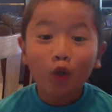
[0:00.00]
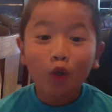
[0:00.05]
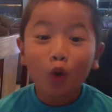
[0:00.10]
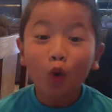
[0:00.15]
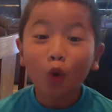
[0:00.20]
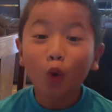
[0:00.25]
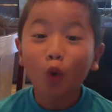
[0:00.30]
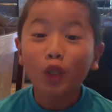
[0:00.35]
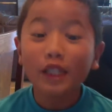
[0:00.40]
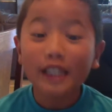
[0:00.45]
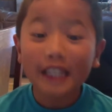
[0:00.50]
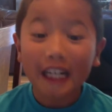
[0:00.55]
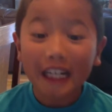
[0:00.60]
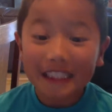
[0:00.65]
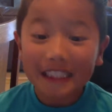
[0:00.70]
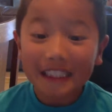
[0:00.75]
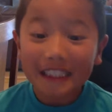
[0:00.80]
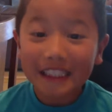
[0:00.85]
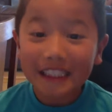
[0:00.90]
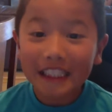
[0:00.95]
Who
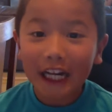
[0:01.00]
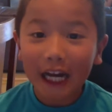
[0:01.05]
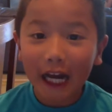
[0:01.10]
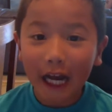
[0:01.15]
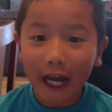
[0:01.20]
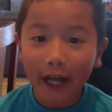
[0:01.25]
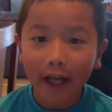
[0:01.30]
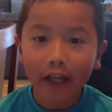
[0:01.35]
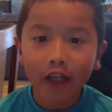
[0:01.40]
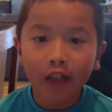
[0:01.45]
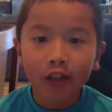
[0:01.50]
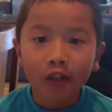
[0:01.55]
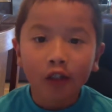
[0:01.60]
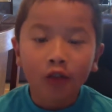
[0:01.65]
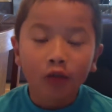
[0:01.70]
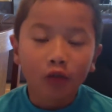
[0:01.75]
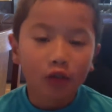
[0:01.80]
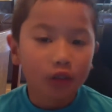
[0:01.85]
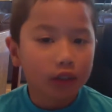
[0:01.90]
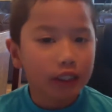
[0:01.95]
does that?
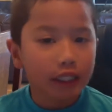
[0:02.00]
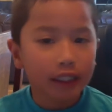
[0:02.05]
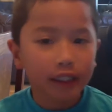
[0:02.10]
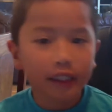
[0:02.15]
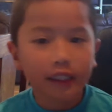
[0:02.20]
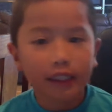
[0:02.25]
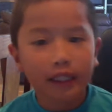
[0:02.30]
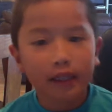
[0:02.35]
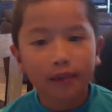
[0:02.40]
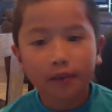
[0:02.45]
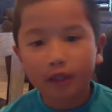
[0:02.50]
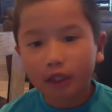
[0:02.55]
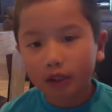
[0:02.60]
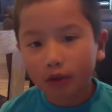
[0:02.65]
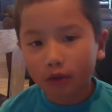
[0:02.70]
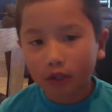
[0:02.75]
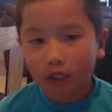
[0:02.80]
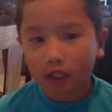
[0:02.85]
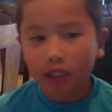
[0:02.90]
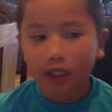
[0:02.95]
Well, DanTDM did
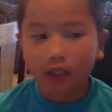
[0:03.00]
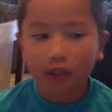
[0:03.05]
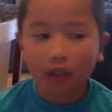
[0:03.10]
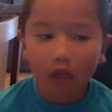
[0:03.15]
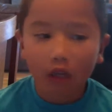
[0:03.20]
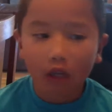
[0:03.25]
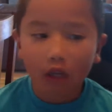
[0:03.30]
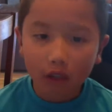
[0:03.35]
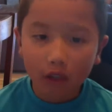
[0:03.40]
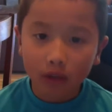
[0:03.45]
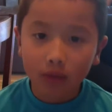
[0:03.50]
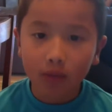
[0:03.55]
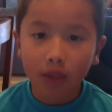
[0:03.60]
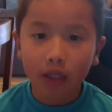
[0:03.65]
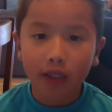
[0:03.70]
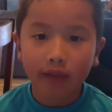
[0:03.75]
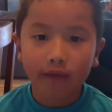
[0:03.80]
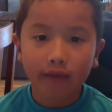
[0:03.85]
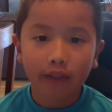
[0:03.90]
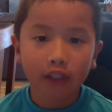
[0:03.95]
when he did the custom
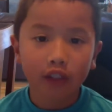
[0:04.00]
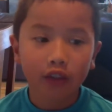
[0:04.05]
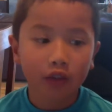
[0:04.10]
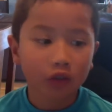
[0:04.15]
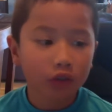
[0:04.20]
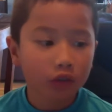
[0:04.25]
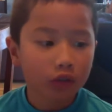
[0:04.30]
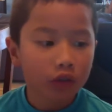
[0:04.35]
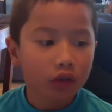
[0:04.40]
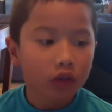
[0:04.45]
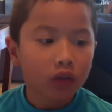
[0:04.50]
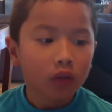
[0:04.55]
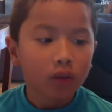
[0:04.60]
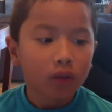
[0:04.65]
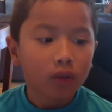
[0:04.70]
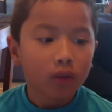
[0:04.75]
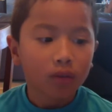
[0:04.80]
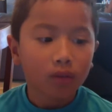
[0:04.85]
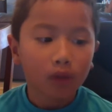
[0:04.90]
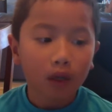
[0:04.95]
mod adventures.
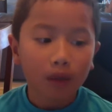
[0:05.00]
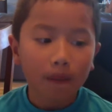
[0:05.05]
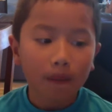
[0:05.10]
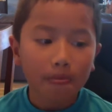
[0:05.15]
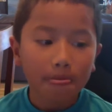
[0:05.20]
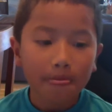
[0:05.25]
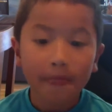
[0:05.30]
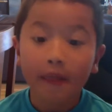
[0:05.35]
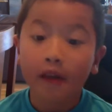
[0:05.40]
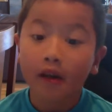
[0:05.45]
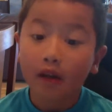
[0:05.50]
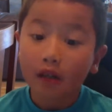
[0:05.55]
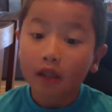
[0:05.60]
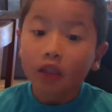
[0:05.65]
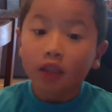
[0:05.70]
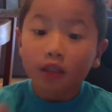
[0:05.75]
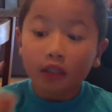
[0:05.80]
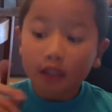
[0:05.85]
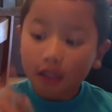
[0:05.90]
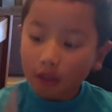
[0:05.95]
But
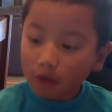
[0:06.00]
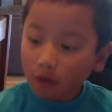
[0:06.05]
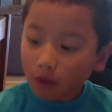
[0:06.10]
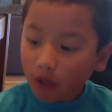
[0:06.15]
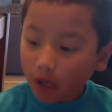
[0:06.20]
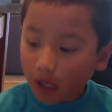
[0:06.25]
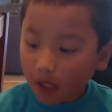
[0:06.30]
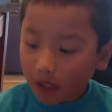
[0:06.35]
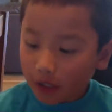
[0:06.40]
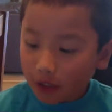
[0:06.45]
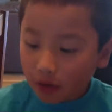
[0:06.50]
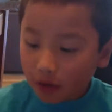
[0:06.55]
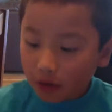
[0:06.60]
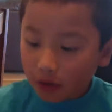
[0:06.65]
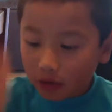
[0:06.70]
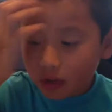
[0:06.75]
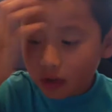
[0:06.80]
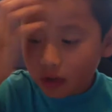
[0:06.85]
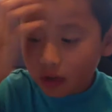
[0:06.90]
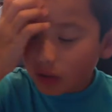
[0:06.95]
this is what I
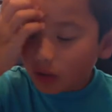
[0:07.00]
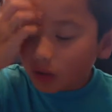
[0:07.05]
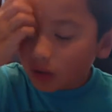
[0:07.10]
use